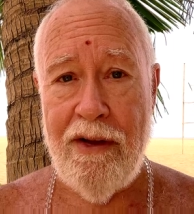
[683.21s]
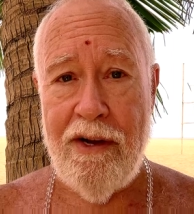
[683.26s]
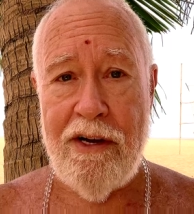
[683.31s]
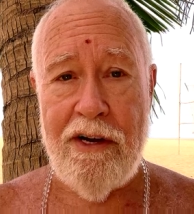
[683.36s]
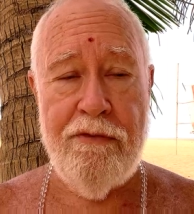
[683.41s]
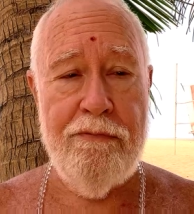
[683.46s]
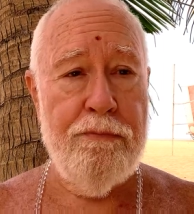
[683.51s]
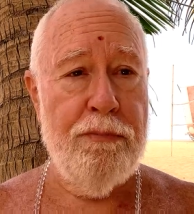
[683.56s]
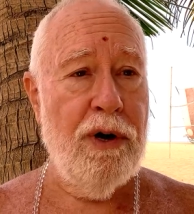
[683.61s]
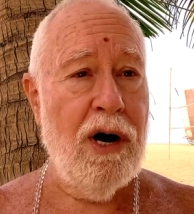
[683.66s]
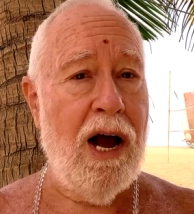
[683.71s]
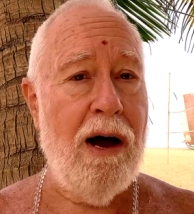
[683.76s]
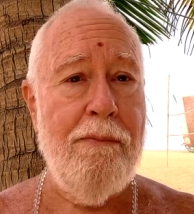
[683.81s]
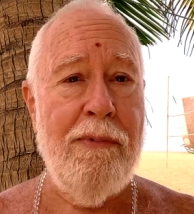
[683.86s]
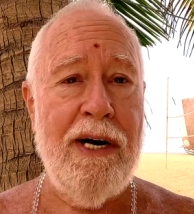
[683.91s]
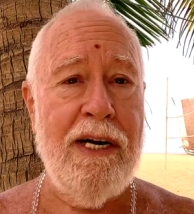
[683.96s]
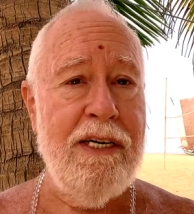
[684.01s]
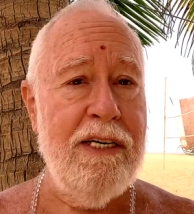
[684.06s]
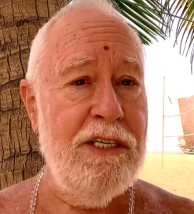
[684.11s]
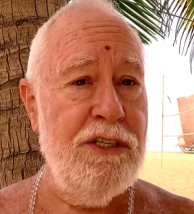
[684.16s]
If
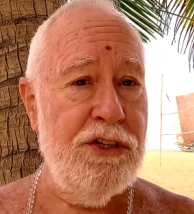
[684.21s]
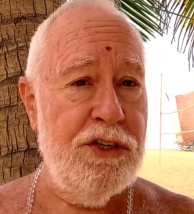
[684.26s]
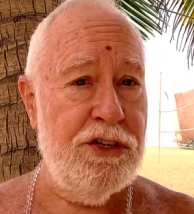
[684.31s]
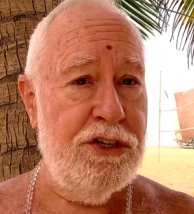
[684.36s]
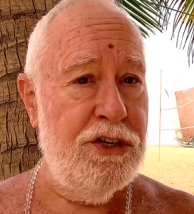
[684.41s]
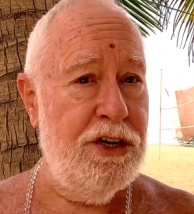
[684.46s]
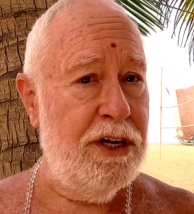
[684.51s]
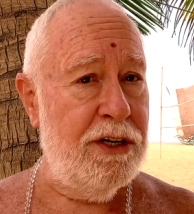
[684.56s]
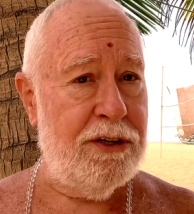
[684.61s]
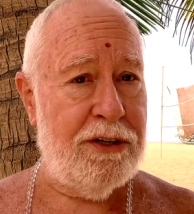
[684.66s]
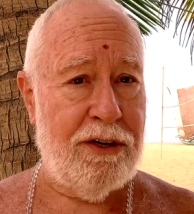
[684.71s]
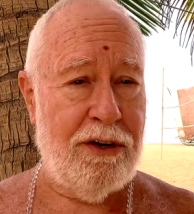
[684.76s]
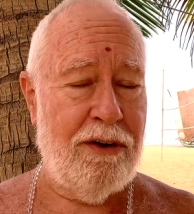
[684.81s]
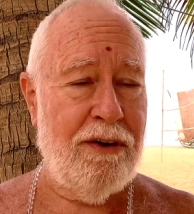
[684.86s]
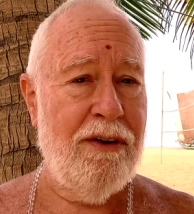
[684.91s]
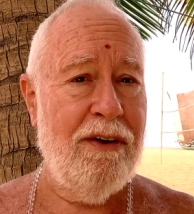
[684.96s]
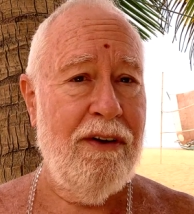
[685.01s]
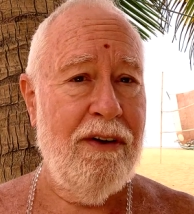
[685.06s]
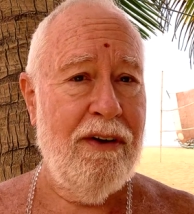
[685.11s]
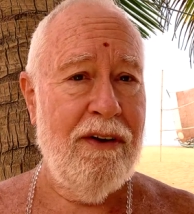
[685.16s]
Brahman is Chit
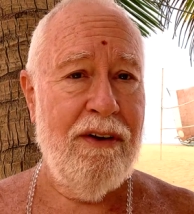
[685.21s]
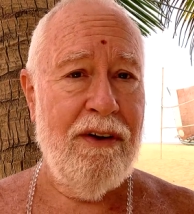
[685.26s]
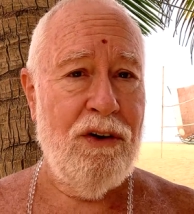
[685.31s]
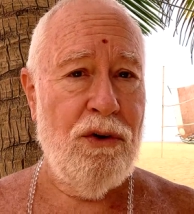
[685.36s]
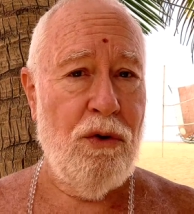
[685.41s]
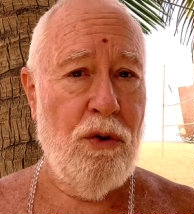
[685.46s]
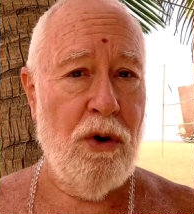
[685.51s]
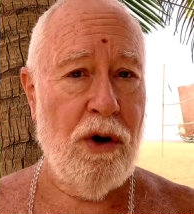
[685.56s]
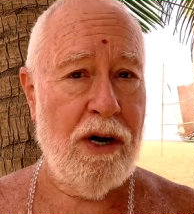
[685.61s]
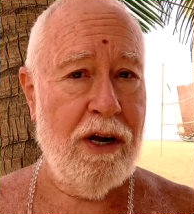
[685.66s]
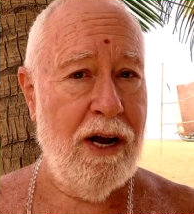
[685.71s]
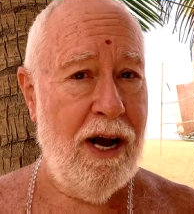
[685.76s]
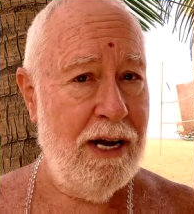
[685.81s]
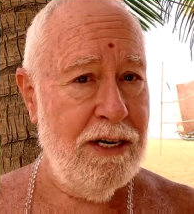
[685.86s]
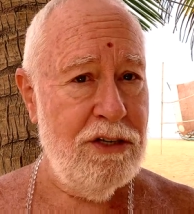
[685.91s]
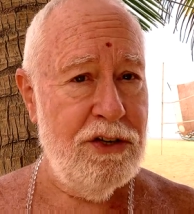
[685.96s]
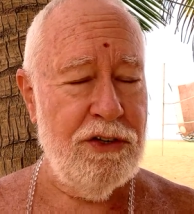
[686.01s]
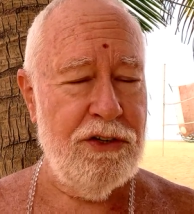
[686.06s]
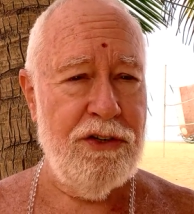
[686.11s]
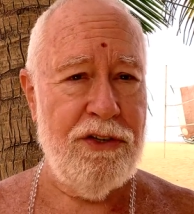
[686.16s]
or
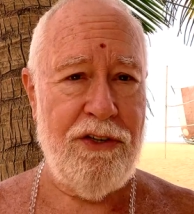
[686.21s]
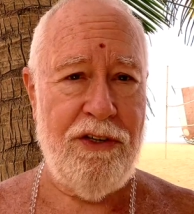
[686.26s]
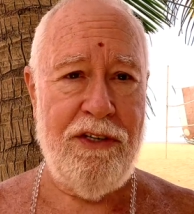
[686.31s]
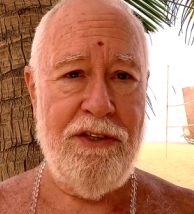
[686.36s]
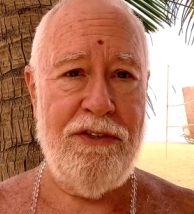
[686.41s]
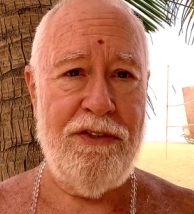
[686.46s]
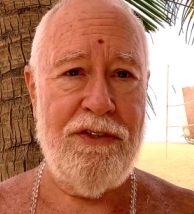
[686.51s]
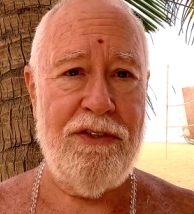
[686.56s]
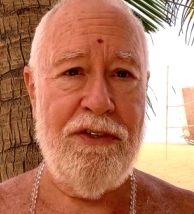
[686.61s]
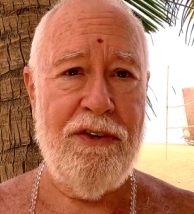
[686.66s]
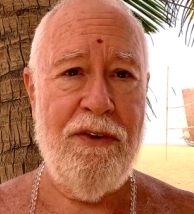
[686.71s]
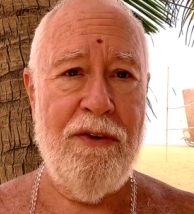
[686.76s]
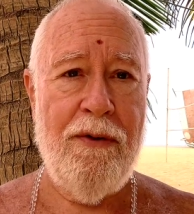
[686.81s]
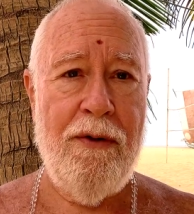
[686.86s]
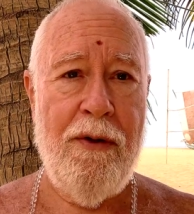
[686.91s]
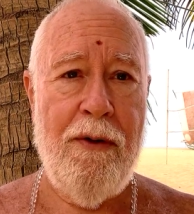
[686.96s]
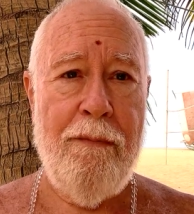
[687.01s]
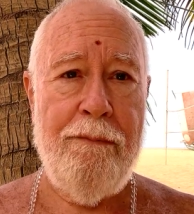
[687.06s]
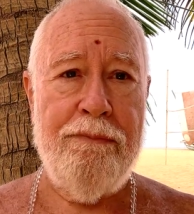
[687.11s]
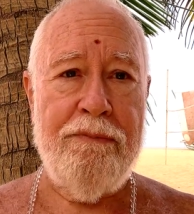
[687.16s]
consciousness,
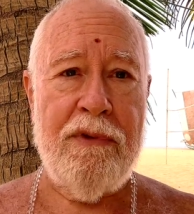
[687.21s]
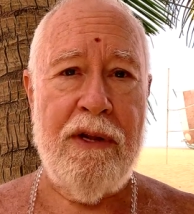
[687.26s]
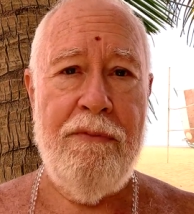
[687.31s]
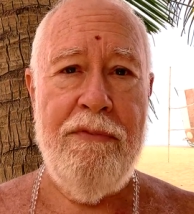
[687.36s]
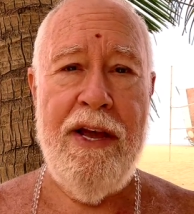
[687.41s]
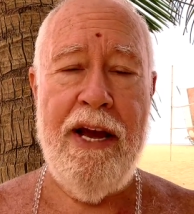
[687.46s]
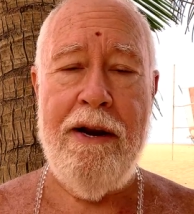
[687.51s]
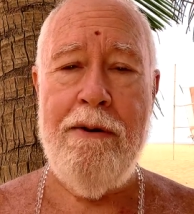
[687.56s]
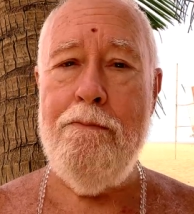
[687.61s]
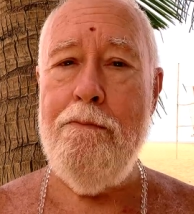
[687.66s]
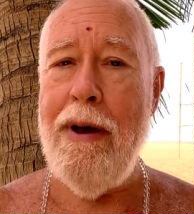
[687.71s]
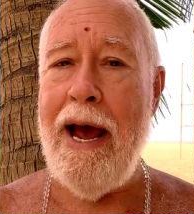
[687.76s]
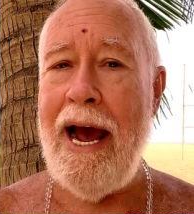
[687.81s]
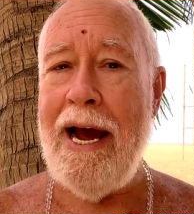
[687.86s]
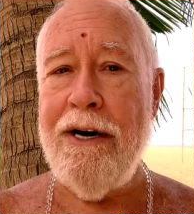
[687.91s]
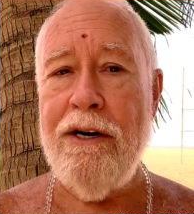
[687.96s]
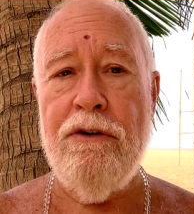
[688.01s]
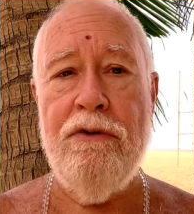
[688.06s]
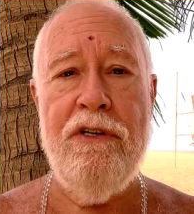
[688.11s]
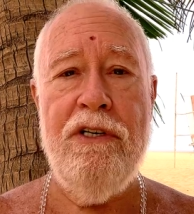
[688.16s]
then
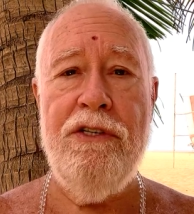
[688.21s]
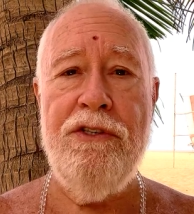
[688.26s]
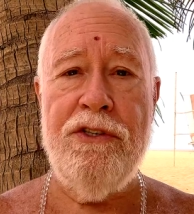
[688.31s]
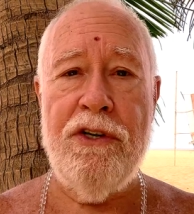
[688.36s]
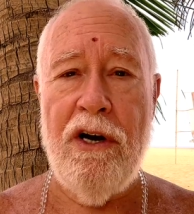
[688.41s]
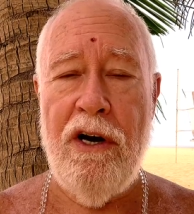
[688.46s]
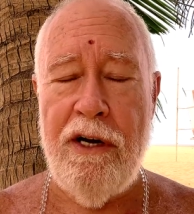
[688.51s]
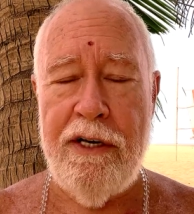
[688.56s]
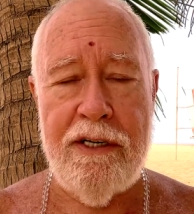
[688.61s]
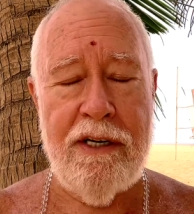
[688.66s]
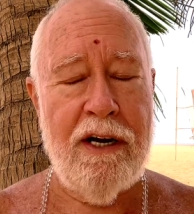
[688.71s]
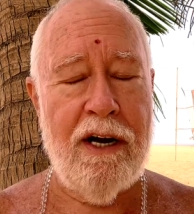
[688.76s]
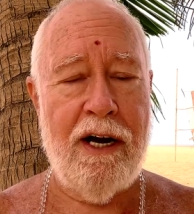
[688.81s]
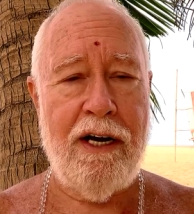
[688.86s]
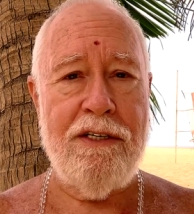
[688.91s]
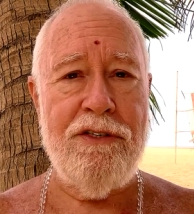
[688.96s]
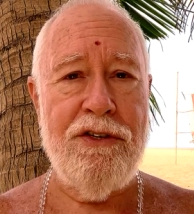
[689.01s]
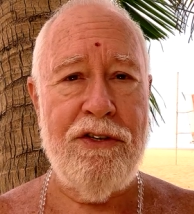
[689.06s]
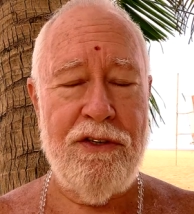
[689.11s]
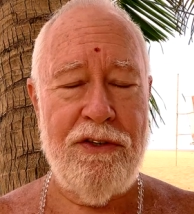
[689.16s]
matter is
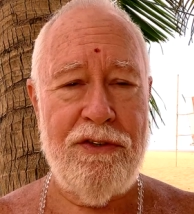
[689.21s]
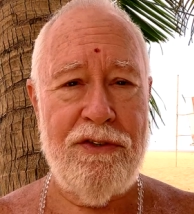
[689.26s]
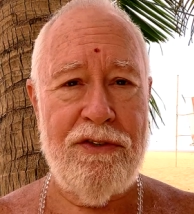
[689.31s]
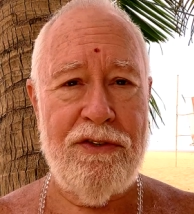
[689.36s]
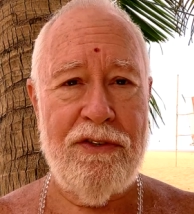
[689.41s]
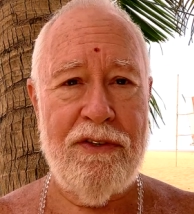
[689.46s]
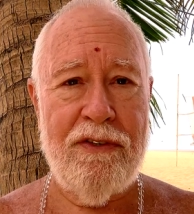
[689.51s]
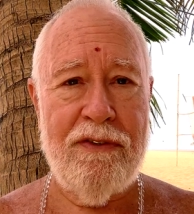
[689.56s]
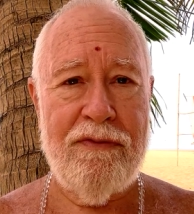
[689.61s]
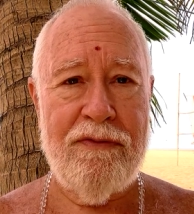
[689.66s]
unconscious.